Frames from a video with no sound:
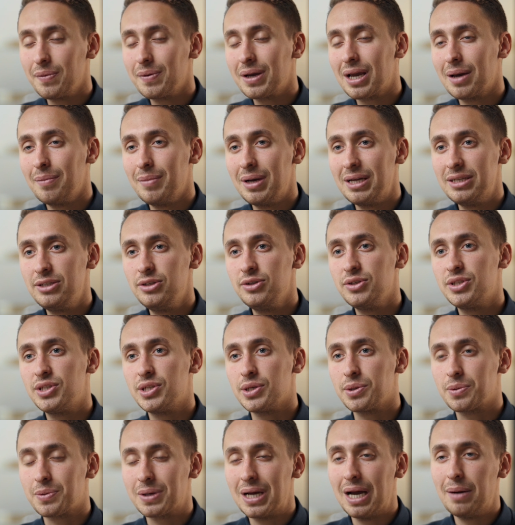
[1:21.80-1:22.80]
recommend you
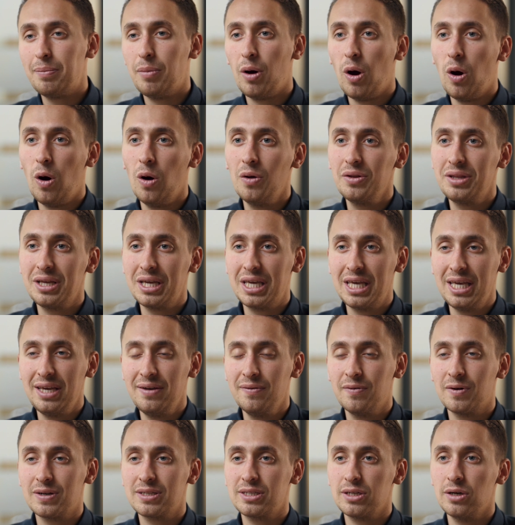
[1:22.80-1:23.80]
to grab all the
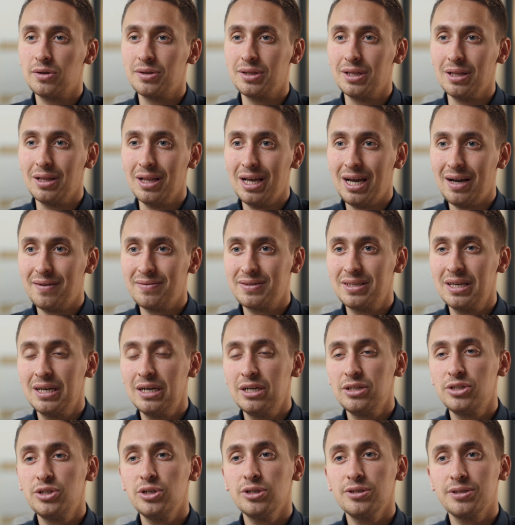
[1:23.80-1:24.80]
keywords on the left
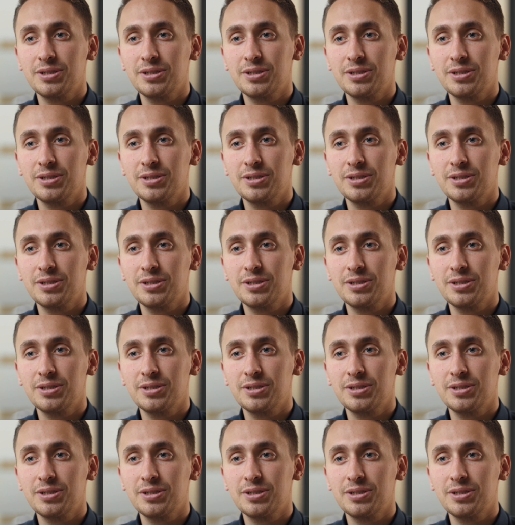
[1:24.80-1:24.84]
to